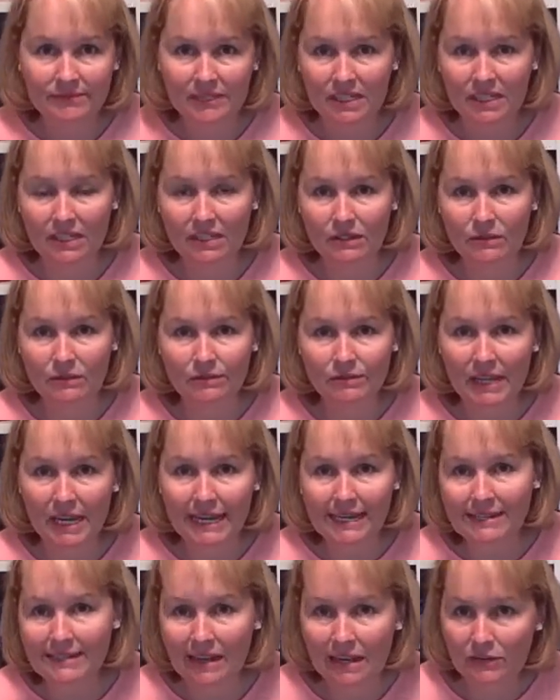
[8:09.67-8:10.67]
you know,
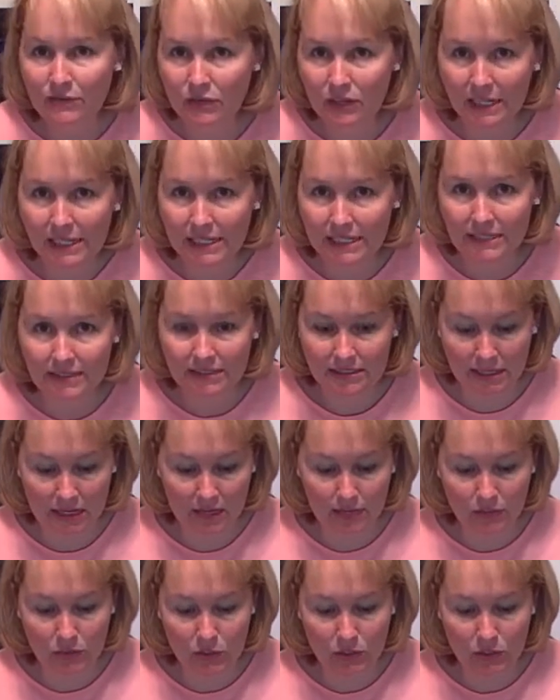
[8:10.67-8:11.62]
anti-fraying stuff